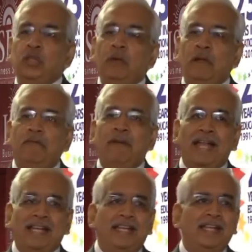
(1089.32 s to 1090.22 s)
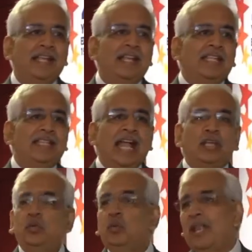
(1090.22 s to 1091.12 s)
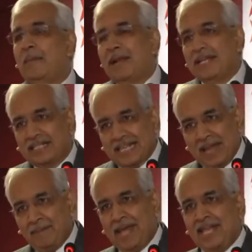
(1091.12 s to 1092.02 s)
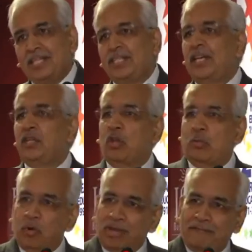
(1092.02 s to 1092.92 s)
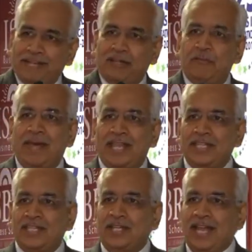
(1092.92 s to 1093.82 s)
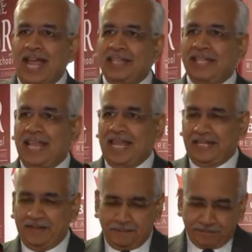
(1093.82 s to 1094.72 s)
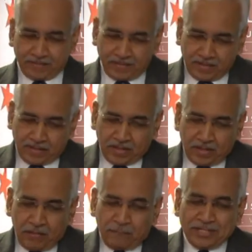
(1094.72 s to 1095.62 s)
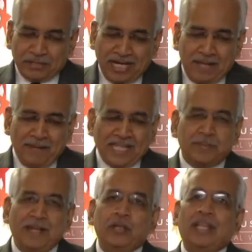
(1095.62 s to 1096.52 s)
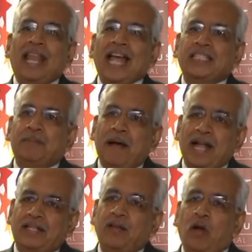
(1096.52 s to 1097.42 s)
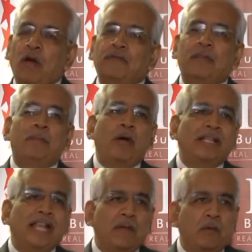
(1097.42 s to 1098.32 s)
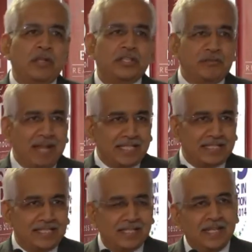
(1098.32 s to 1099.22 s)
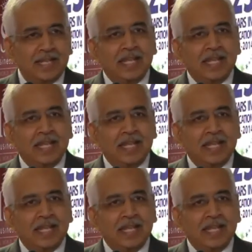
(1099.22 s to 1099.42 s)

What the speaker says: you will find that you are a better time manager, you're a more effective manager, and the like. Which really brings me to the last part of the point that I want to stress.